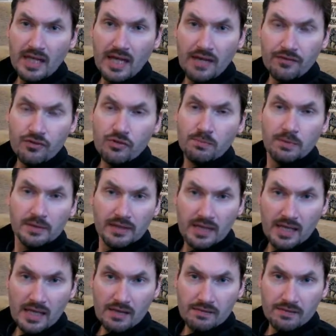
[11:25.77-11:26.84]
If you
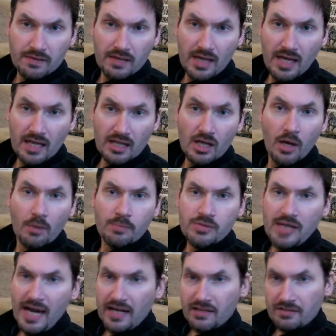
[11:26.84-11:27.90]
believe in
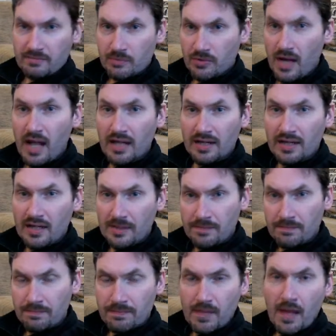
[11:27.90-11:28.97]
objective morality,
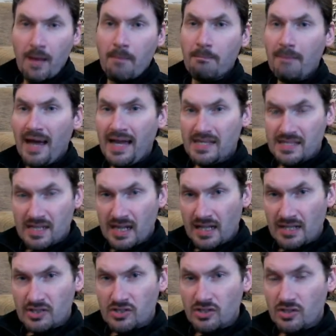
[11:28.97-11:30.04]
my
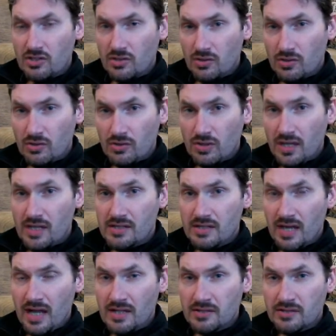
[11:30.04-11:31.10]
challenge to you is
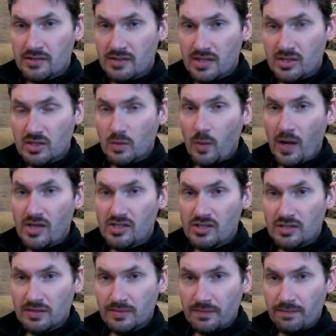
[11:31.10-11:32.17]
to answer this question.